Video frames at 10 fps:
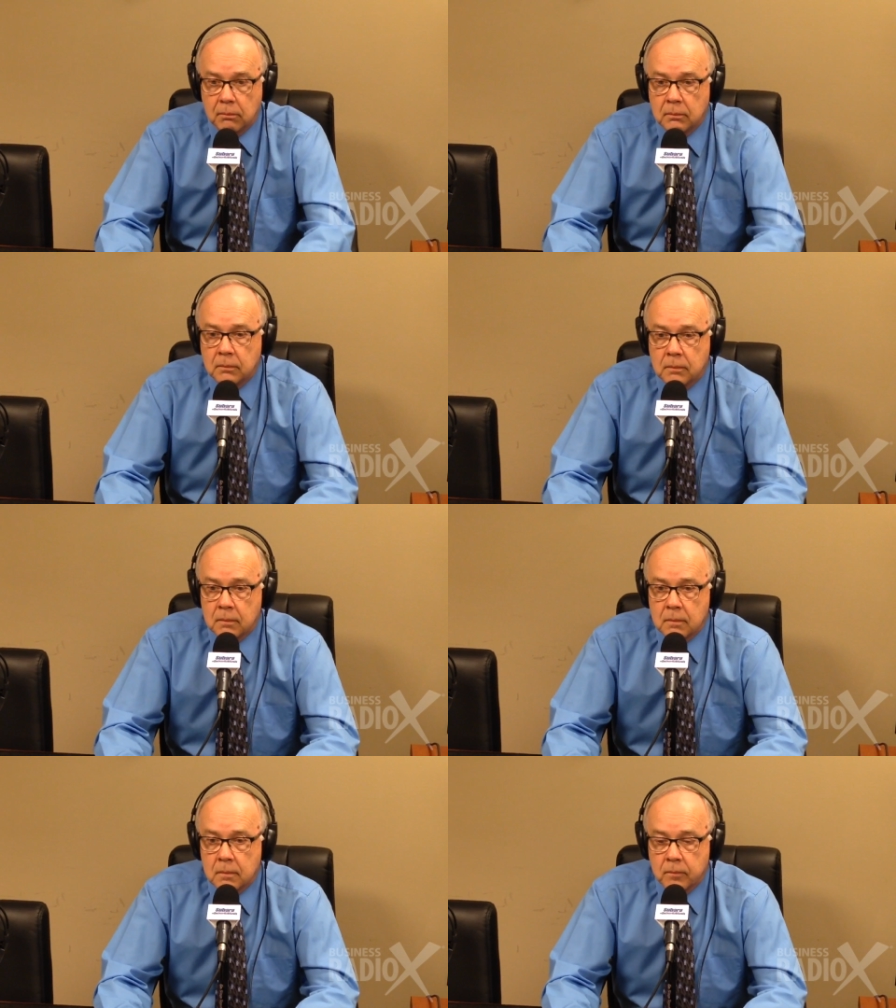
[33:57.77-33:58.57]
Yeah, and
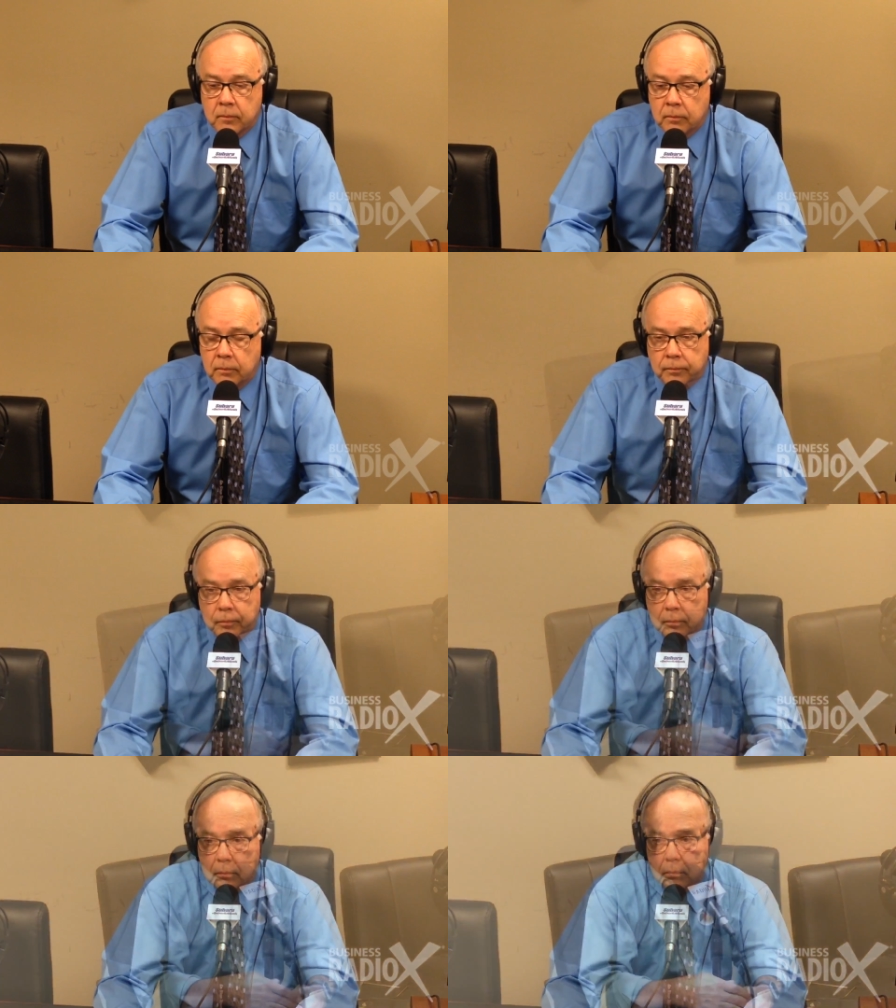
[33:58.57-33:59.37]
not
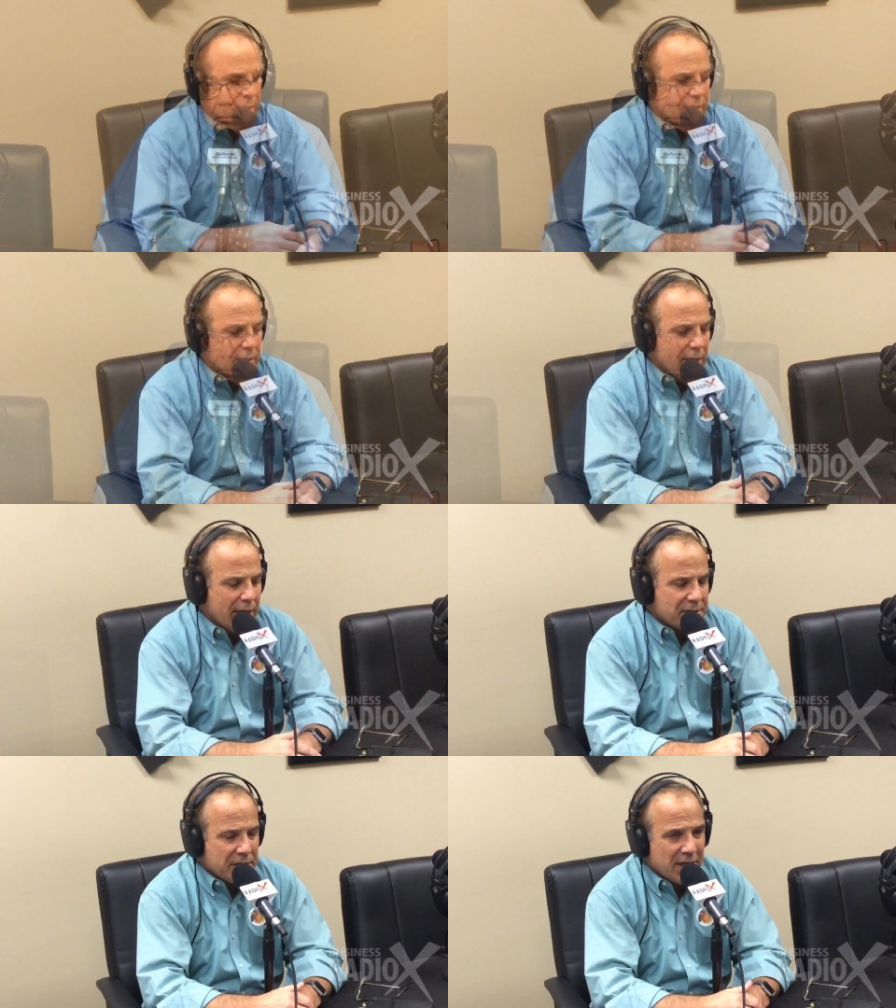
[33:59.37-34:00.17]
everybody
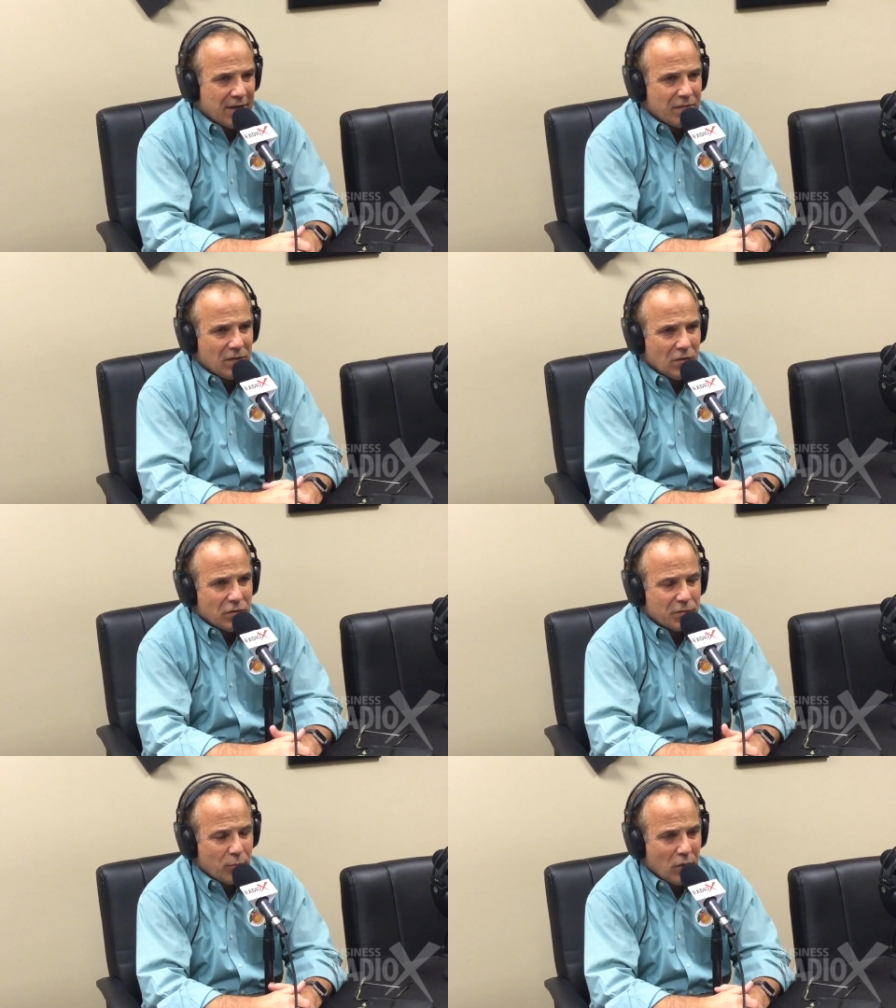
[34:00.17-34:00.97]
has to have the
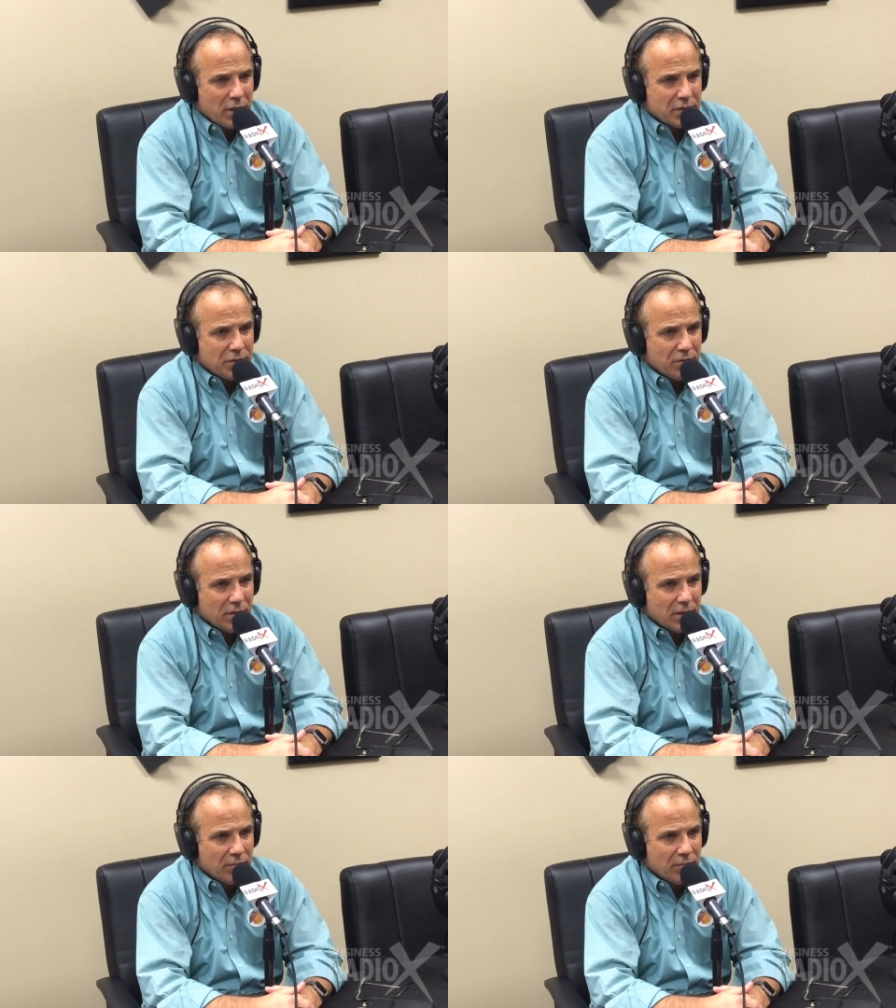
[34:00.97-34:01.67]
lowest price, do they?